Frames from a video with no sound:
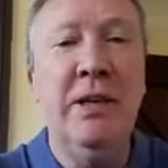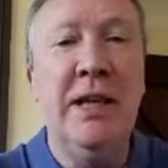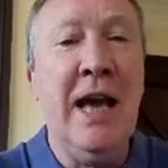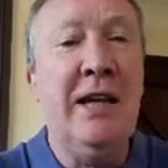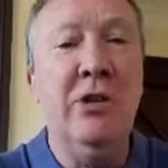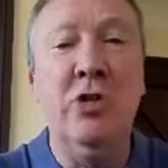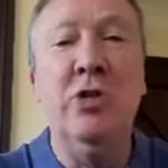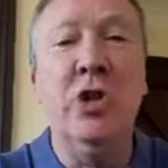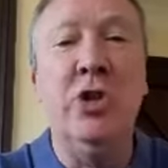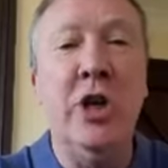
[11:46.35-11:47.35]
Yeah, it just,
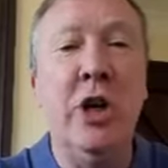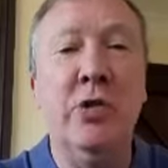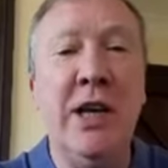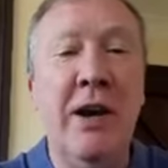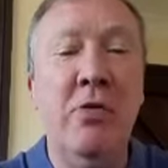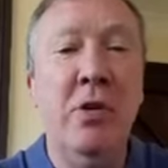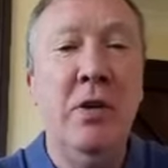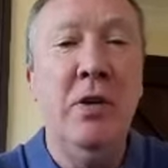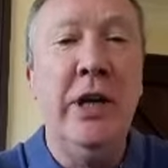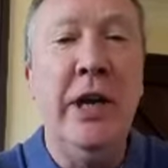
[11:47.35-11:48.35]
just shows how
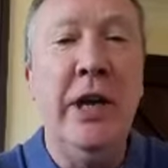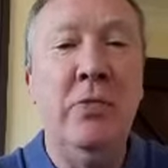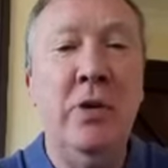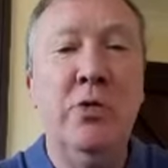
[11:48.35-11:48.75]
you know